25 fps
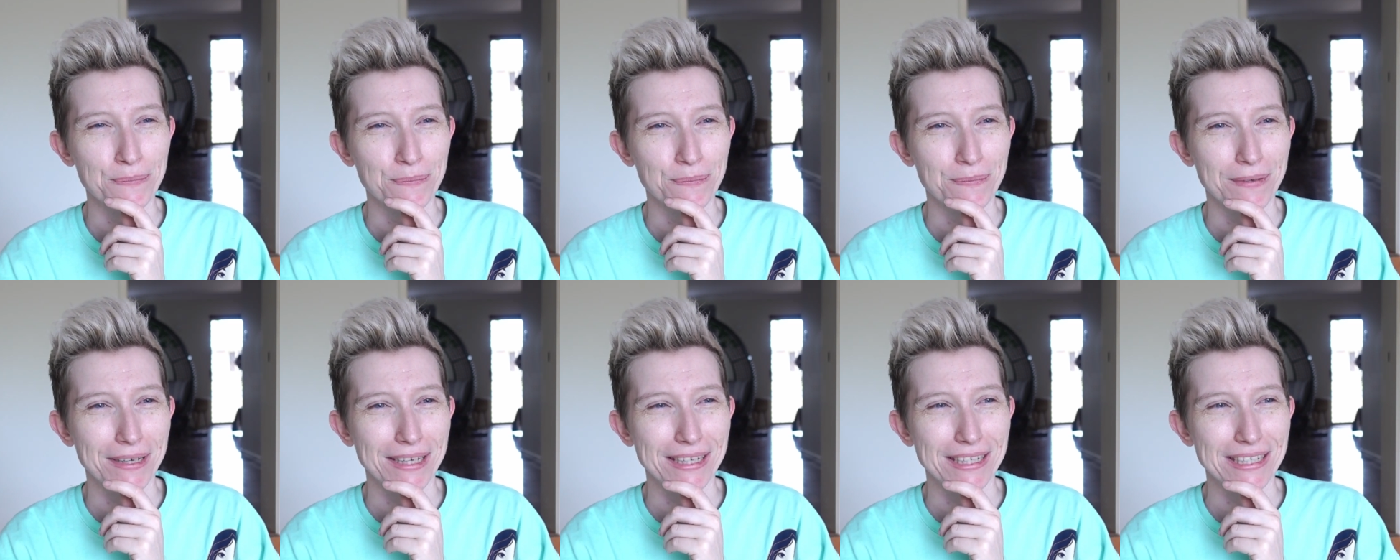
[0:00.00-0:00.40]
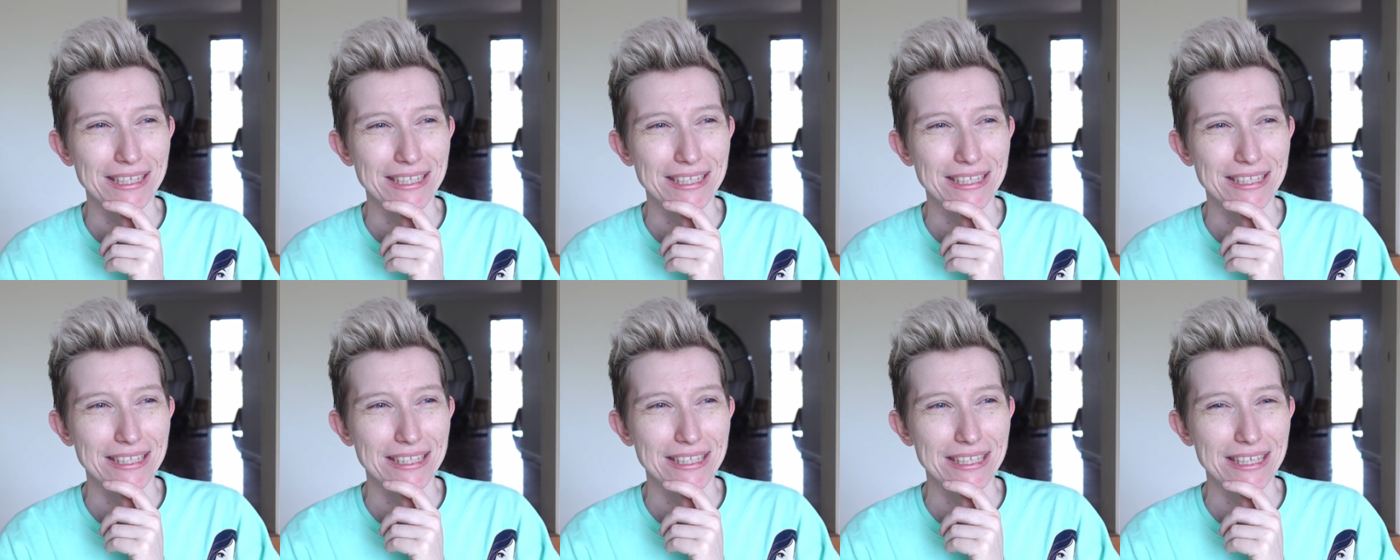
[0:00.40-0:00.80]
but
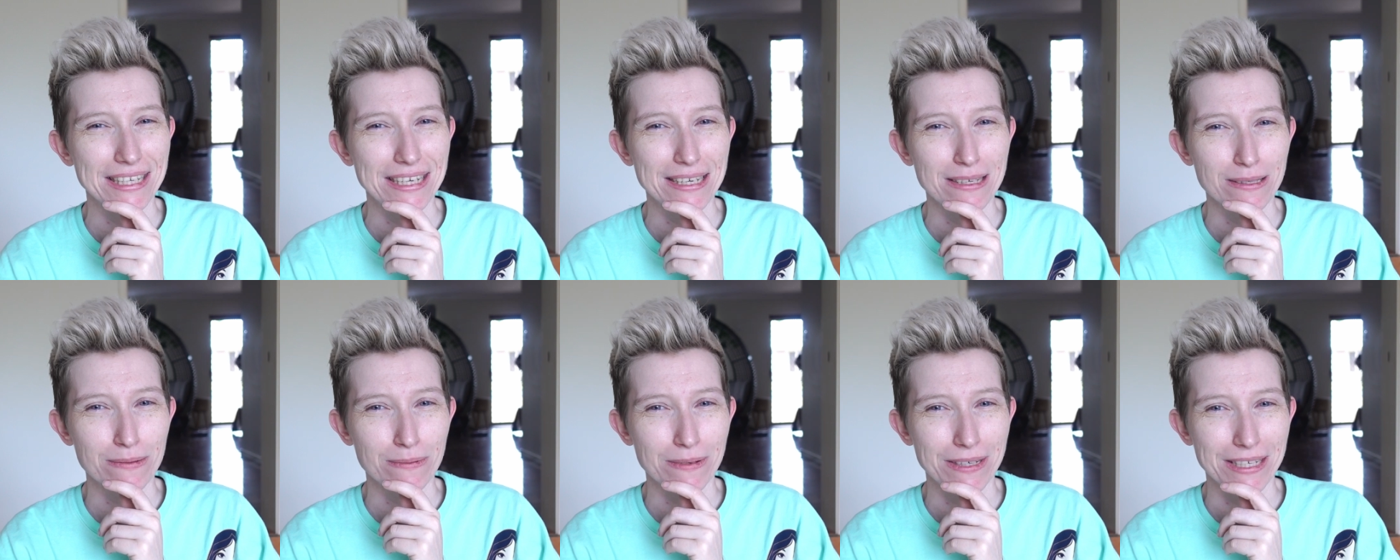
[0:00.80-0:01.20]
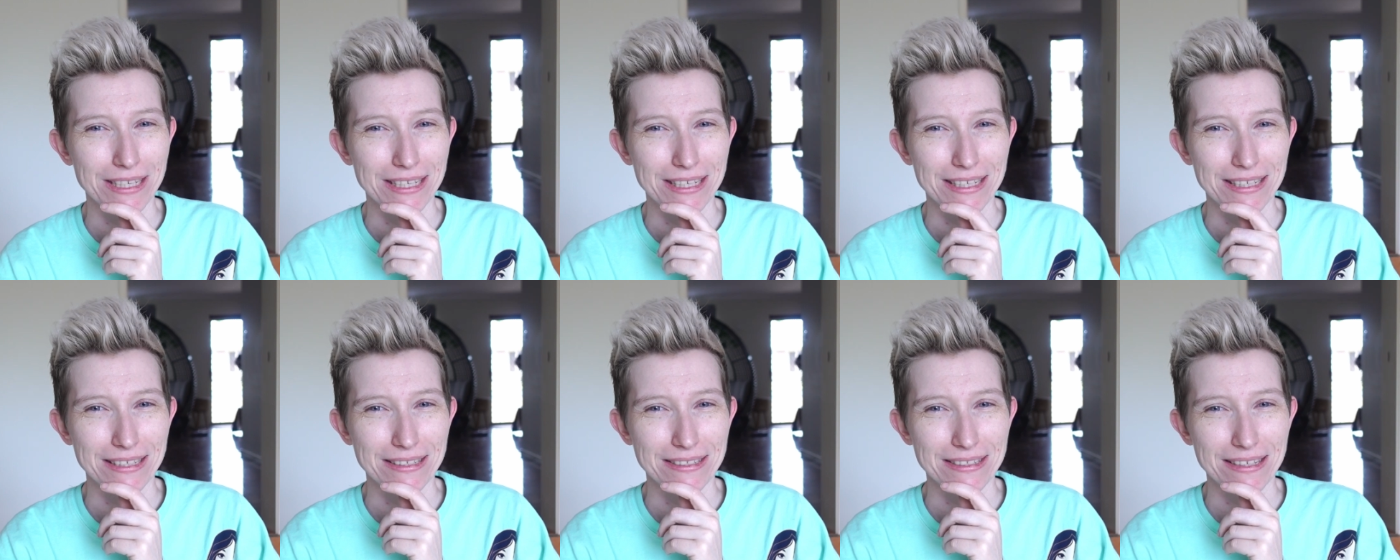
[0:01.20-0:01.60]
it is what it
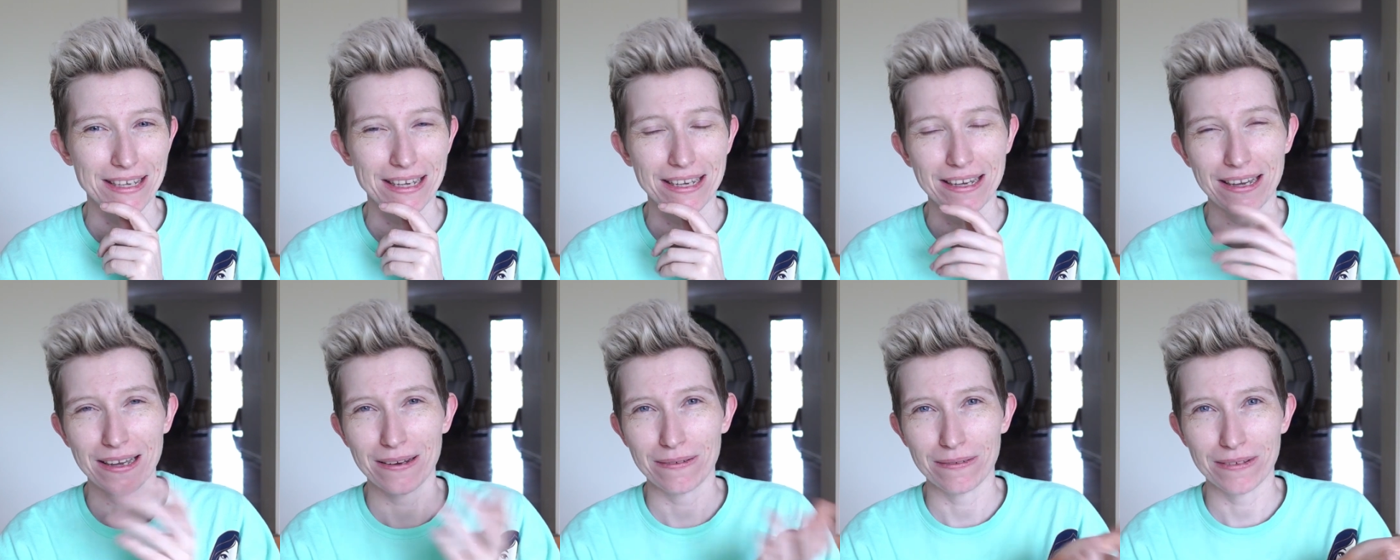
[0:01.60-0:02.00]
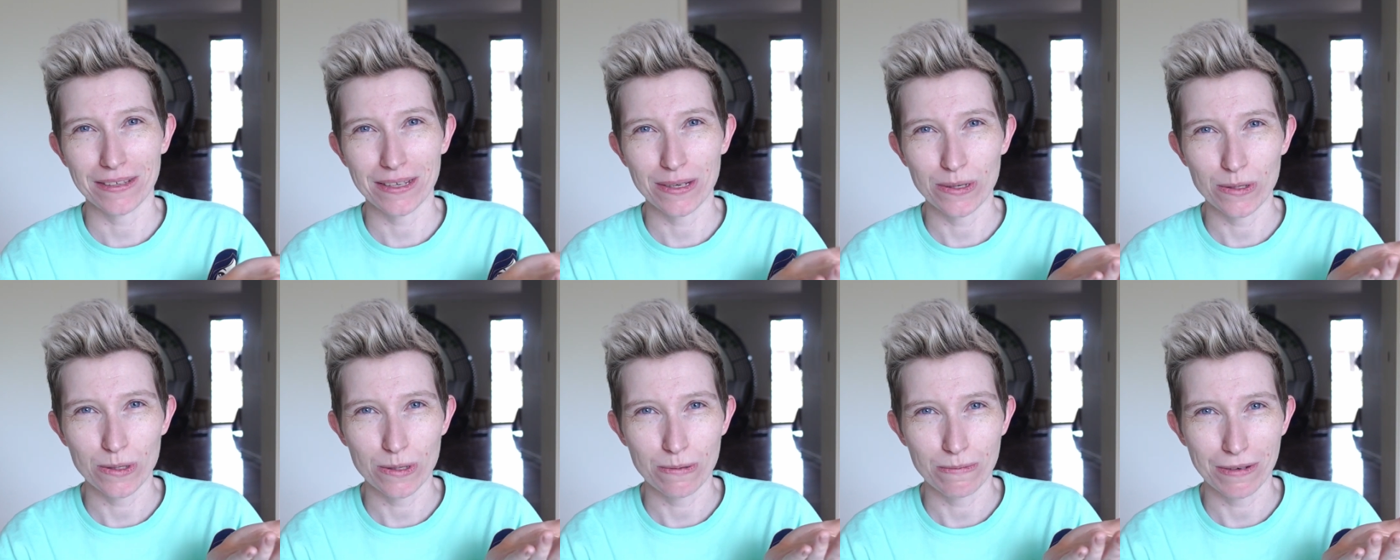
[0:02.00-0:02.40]
is. I can't
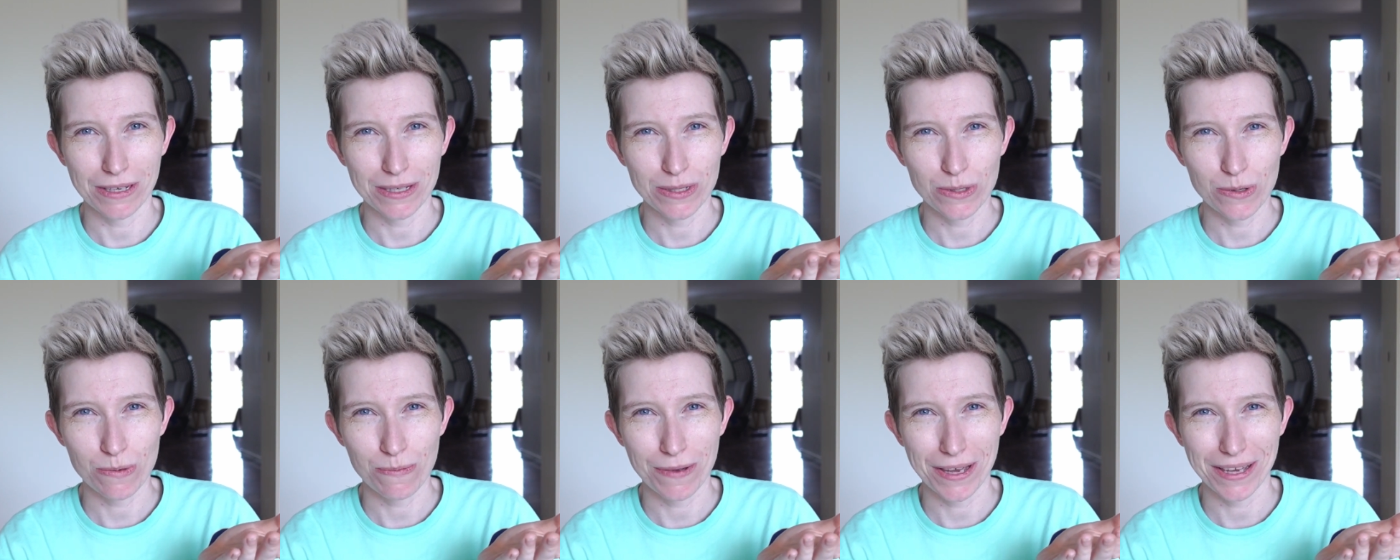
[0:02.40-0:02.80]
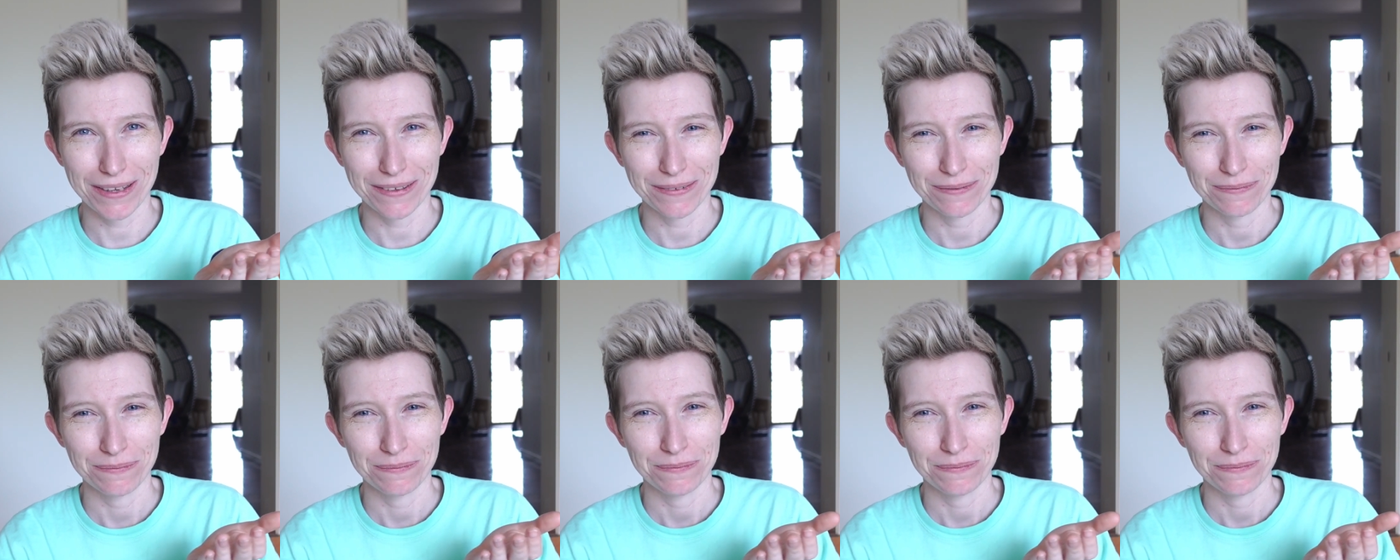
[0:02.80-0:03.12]
really do much about